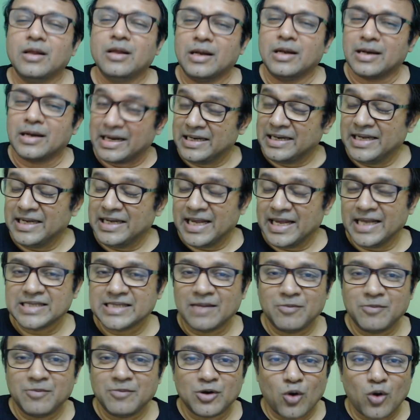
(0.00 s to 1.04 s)
Write the
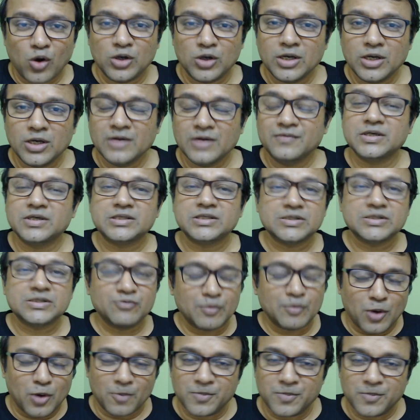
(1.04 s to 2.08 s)
exam with all your efforts,
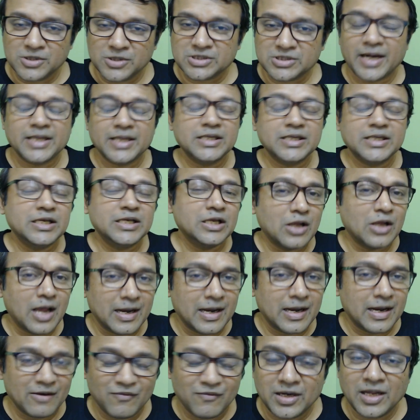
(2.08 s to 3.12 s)
with proper strategy
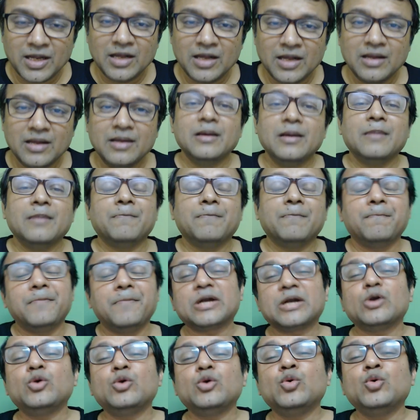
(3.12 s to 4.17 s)
and everything,
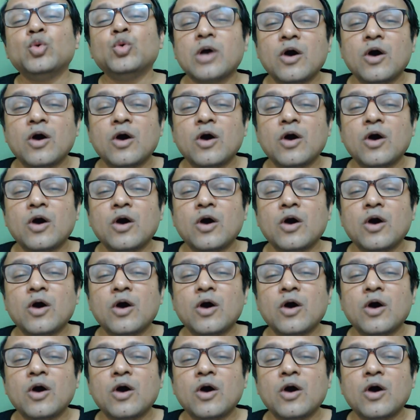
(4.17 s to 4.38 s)
but look